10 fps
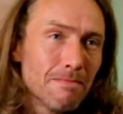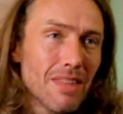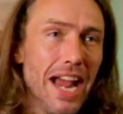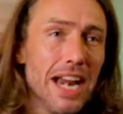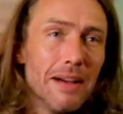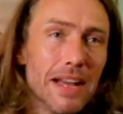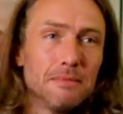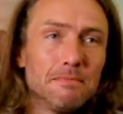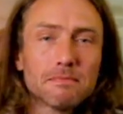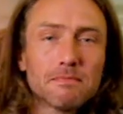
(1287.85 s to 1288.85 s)
Anyway,
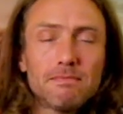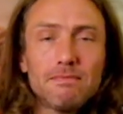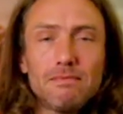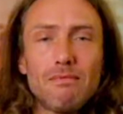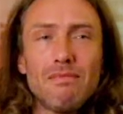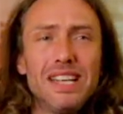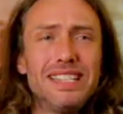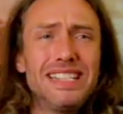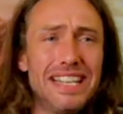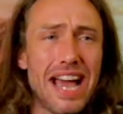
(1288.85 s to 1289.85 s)

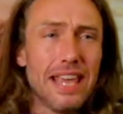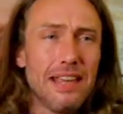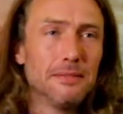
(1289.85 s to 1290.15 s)
today,